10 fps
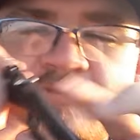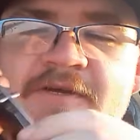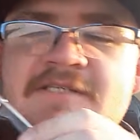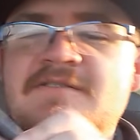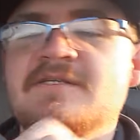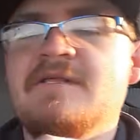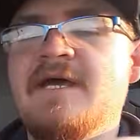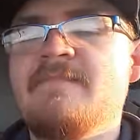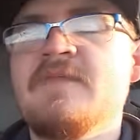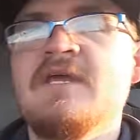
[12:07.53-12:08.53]
you guys can see
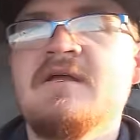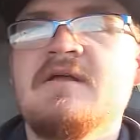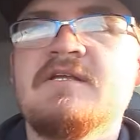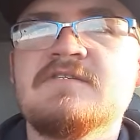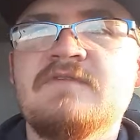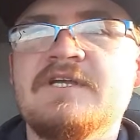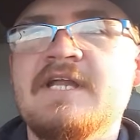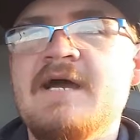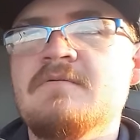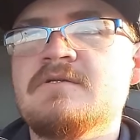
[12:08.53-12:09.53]
that. Let's flick it
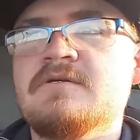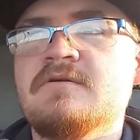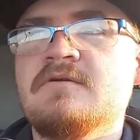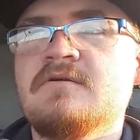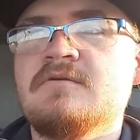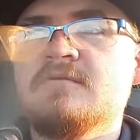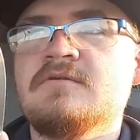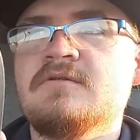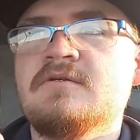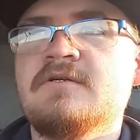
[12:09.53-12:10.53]
out.
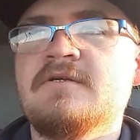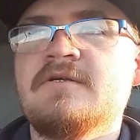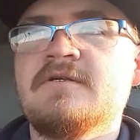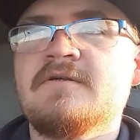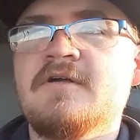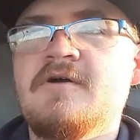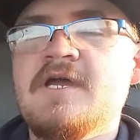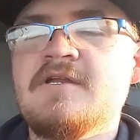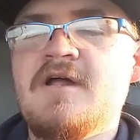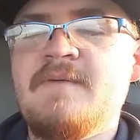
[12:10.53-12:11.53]

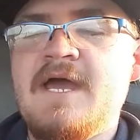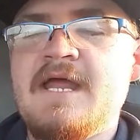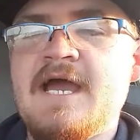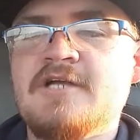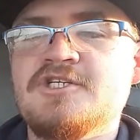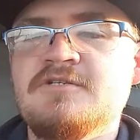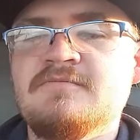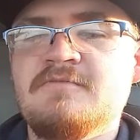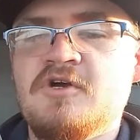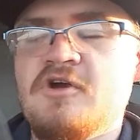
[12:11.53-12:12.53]
Okay, not bad action.
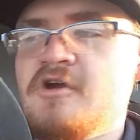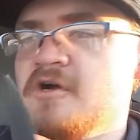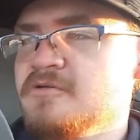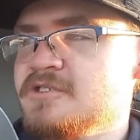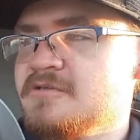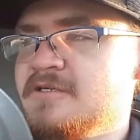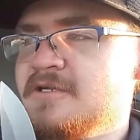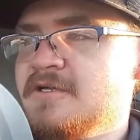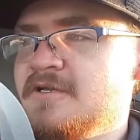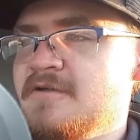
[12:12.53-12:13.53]
Ergos
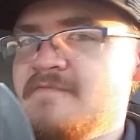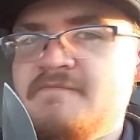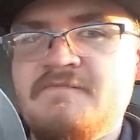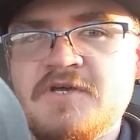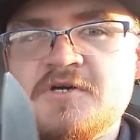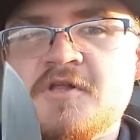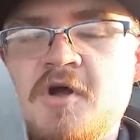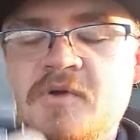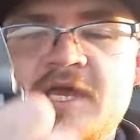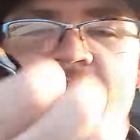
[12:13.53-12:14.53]
feel
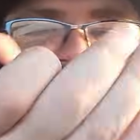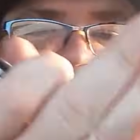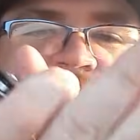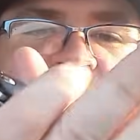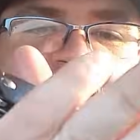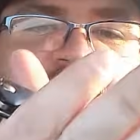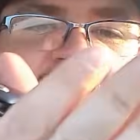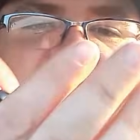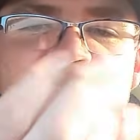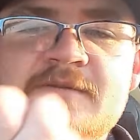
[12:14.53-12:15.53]
okay. The clip
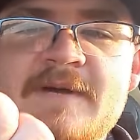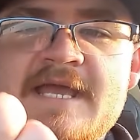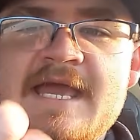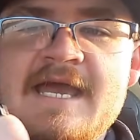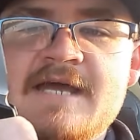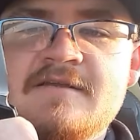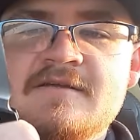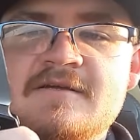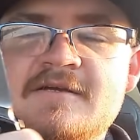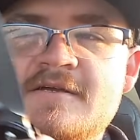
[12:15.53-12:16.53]
does dig into my hand.
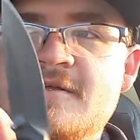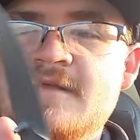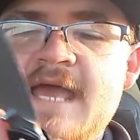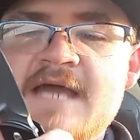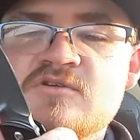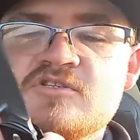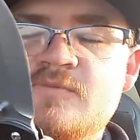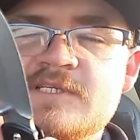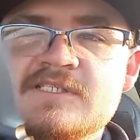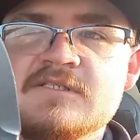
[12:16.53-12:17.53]
Handle's a
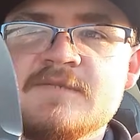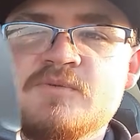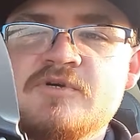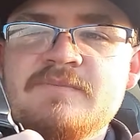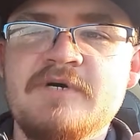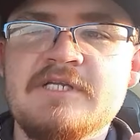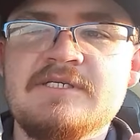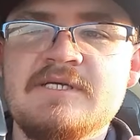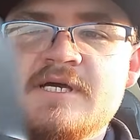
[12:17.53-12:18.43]
little bit slippery, but